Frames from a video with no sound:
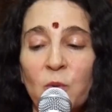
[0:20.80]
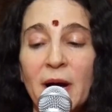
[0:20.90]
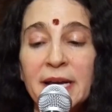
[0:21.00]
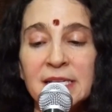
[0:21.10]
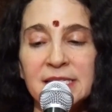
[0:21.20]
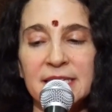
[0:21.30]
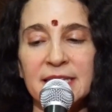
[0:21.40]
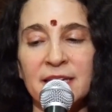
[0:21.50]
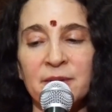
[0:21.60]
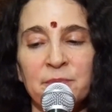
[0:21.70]
What is
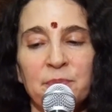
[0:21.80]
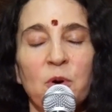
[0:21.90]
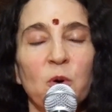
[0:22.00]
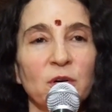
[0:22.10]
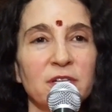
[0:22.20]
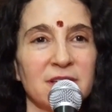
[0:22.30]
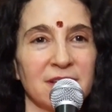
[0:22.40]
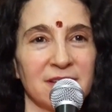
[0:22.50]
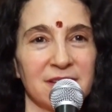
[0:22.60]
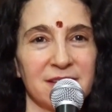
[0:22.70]
the
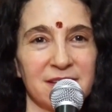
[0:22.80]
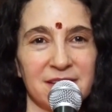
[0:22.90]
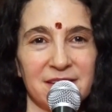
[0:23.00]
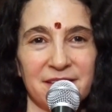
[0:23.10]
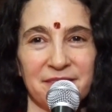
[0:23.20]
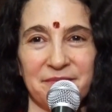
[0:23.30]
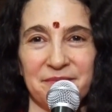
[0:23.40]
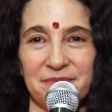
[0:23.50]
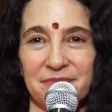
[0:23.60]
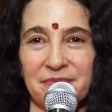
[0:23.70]
importance
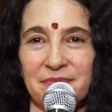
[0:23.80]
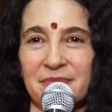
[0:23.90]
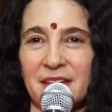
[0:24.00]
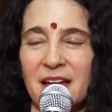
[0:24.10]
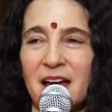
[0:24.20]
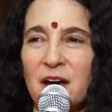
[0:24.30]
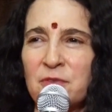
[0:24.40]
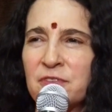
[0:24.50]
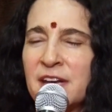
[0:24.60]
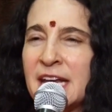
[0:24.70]

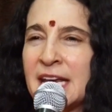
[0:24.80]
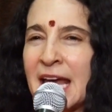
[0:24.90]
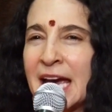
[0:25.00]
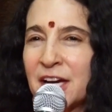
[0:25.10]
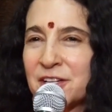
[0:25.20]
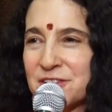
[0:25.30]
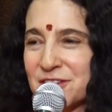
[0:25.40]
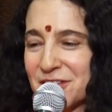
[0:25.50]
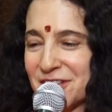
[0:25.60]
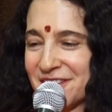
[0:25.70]
of
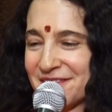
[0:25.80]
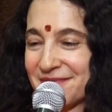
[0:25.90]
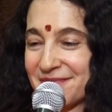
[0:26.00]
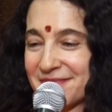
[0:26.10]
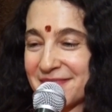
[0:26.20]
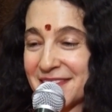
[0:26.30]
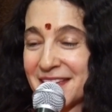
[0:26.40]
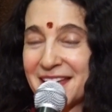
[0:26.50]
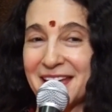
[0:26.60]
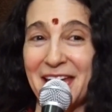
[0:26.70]
nectar
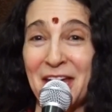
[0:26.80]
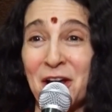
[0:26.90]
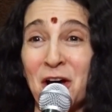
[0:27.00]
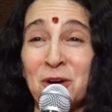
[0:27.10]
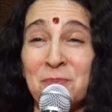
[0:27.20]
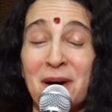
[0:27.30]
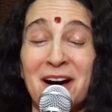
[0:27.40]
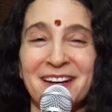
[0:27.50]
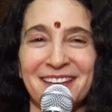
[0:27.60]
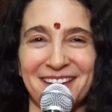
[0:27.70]
in our
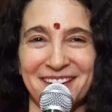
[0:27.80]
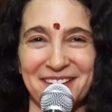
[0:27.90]
body?